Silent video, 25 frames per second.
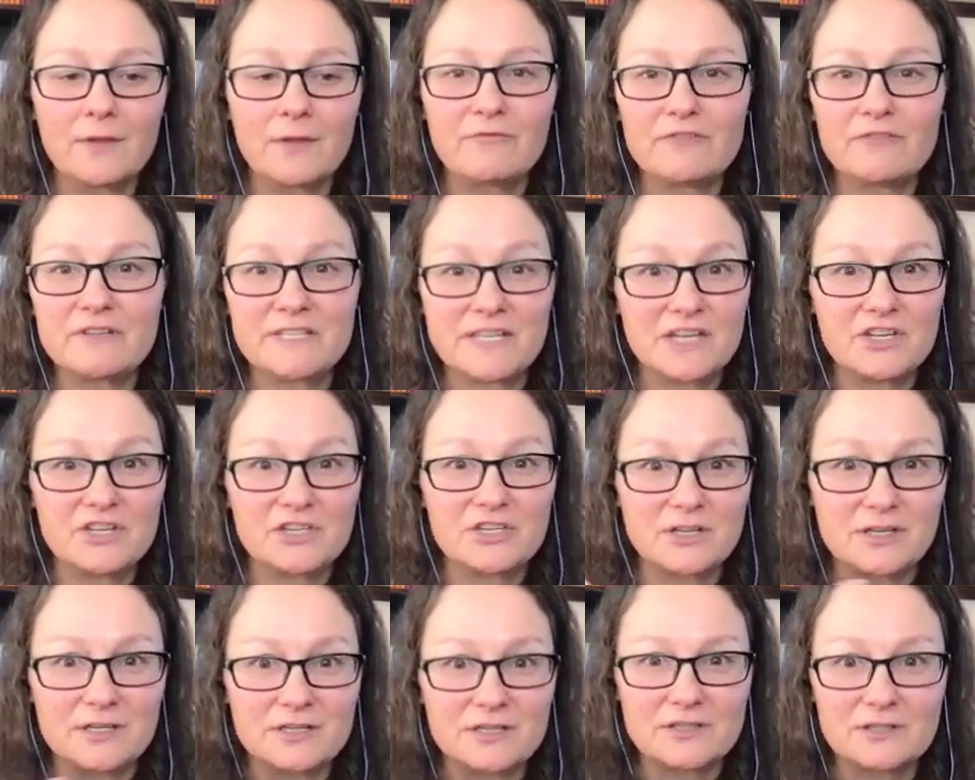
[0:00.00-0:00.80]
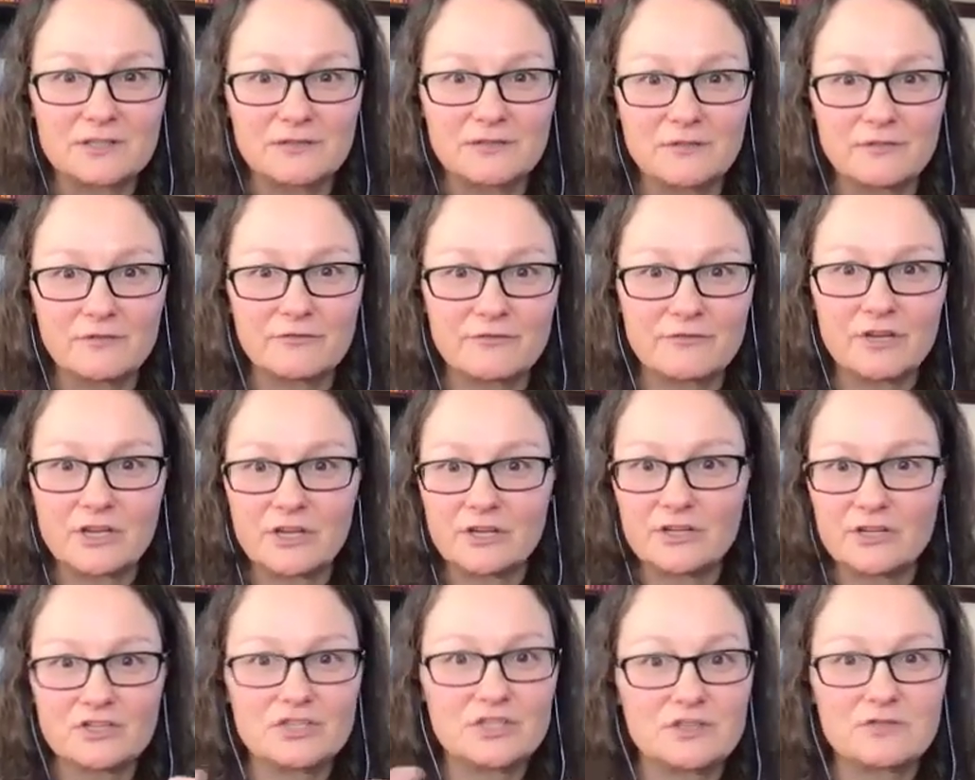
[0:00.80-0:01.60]
invitation is
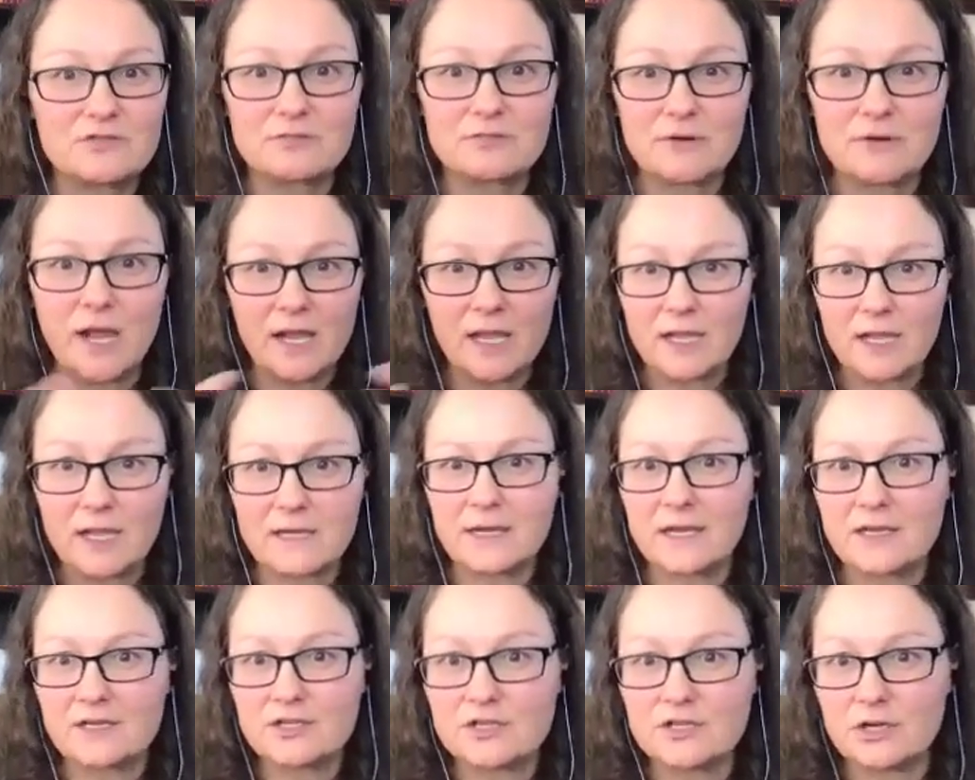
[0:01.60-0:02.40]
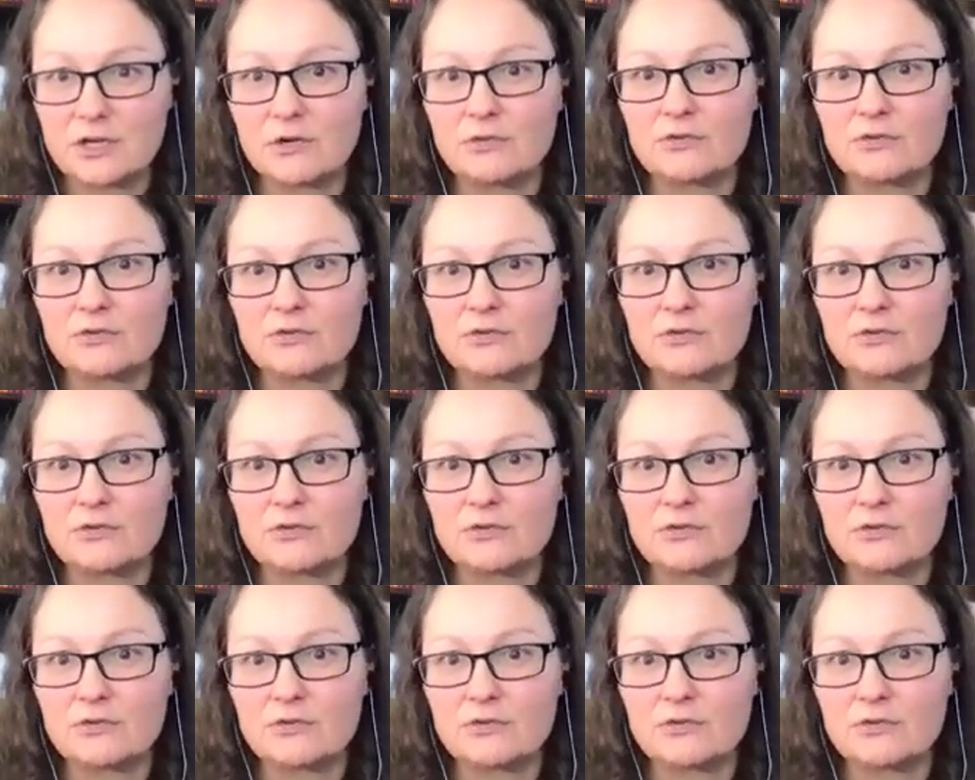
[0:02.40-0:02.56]
for you to just recognize